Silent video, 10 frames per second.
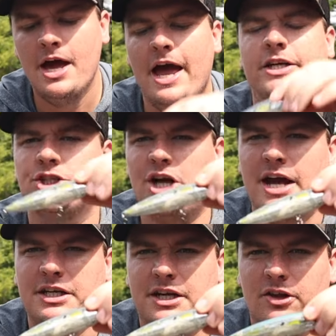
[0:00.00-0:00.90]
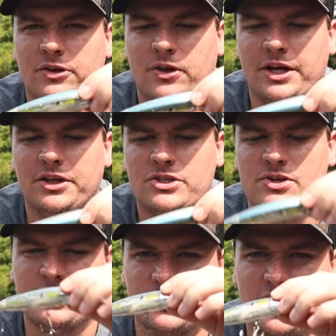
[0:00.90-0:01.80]
A shiny color like this
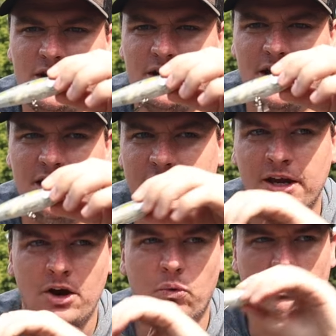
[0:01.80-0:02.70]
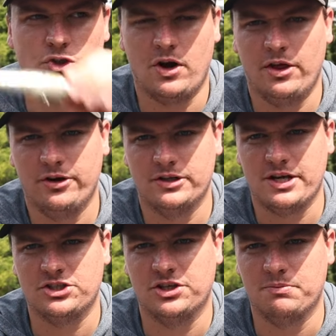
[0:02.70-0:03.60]
on a sunny day will draw their
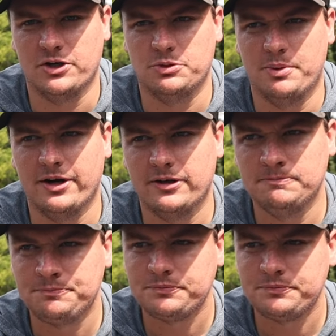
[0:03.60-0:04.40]
attention much better,